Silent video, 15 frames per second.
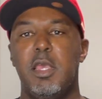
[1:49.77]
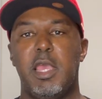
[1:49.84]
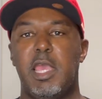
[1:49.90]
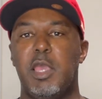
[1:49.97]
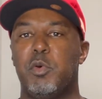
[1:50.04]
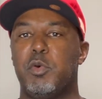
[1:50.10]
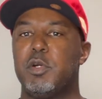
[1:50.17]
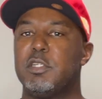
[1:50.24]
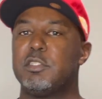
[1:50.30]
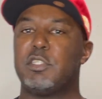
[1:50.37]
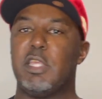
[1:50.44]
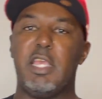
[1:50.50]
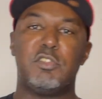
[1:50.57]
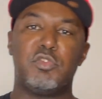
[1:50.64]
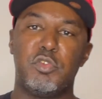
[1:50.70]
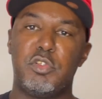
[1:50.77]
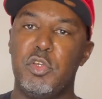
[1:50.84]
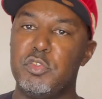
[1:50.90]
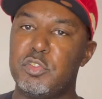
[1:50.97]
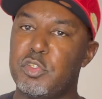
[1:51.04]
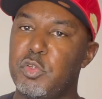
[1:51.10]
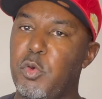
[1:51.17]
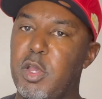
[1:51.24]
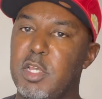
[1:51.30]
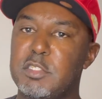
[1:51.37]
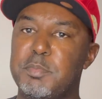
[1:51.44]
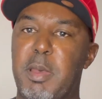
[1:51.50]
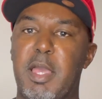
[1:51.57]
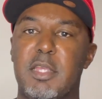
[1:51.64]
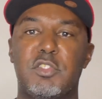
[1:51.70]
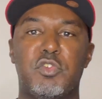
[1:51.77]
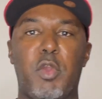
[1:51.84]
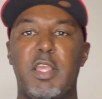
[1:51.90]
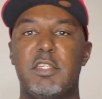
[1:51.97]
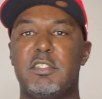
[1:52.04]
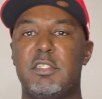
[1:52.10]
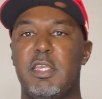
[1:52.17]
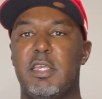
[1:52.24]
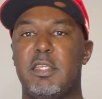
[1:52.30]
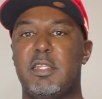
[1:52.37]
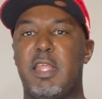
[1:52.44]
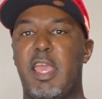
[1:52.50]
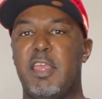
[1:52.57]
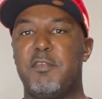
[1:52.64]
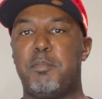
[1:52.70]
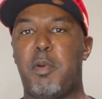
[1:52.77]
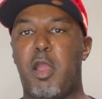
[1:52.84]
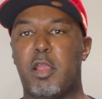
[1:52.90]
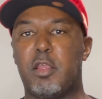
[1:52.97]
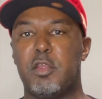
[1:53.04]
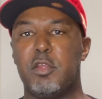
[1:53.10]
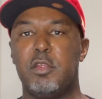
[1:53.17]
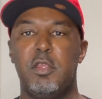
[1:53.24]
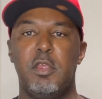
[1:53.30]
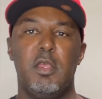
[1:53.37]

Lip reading: It was introduced to us by Tracy and Dave Barker